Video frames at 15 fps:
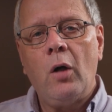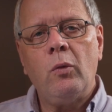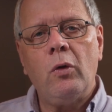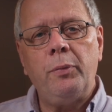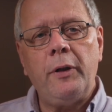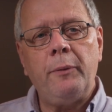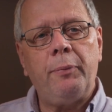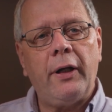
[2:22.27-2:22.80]

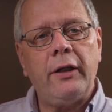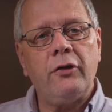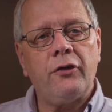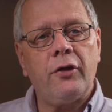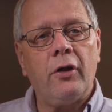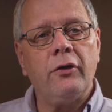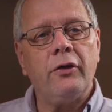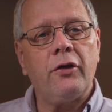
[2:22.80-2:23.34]
will be
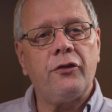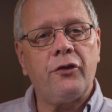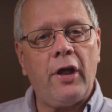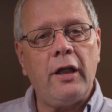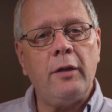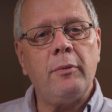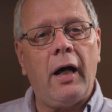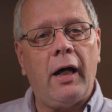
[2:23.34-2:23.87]
based on the
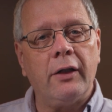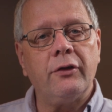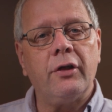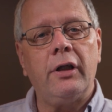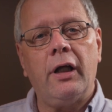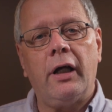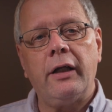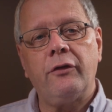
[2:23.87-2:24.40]
same
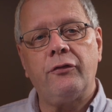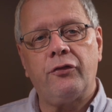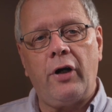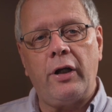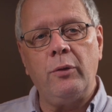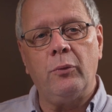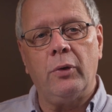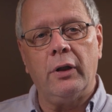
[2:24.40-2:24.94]
underlying
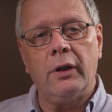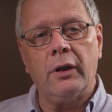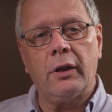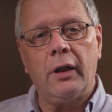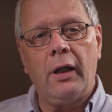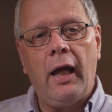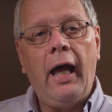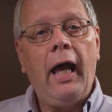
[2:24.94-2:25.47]
framework,